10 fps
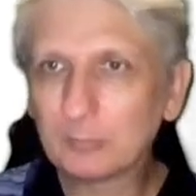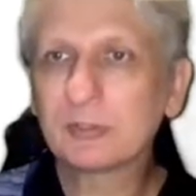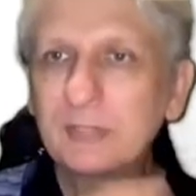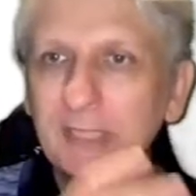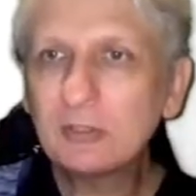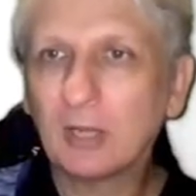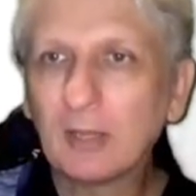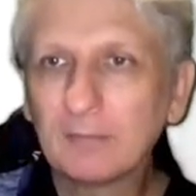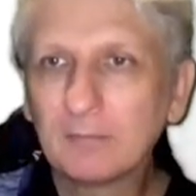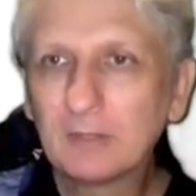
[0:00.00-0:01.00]
that little
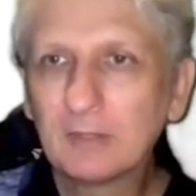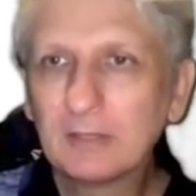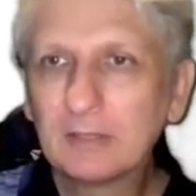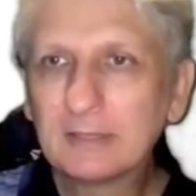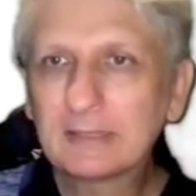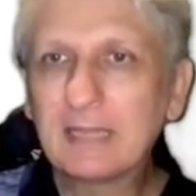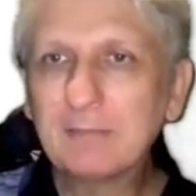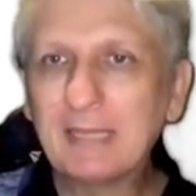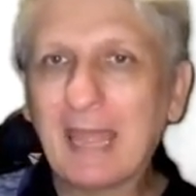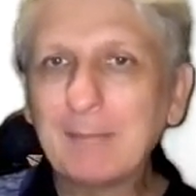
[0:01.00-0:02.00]
procedure
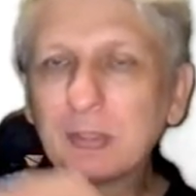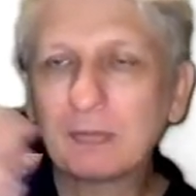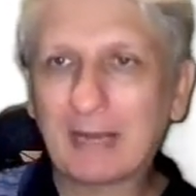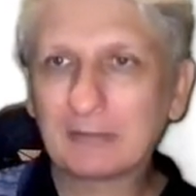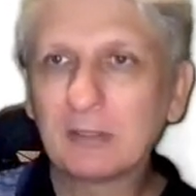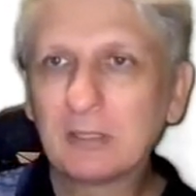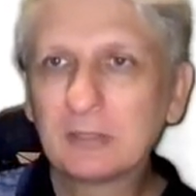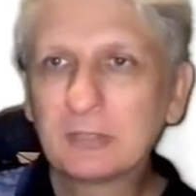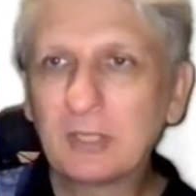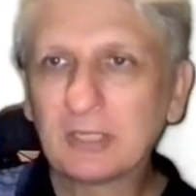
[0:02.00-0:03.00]
can be
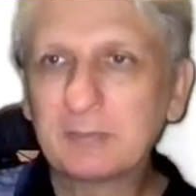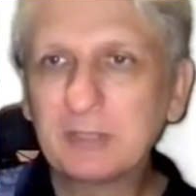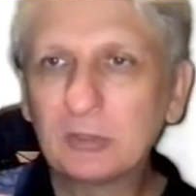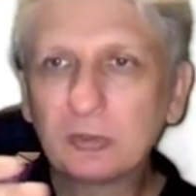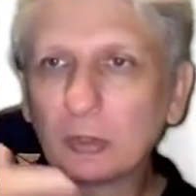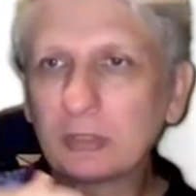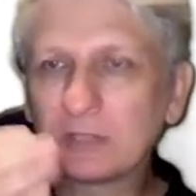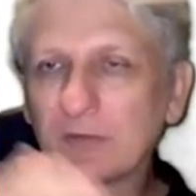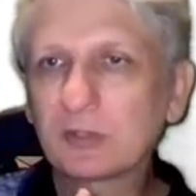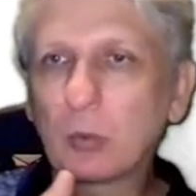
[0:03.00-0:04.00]
abstracted so that it can be
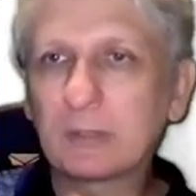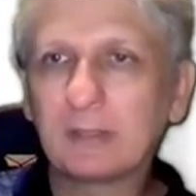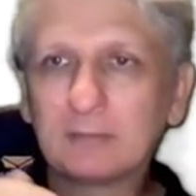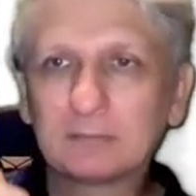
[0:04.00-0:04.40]
used not just for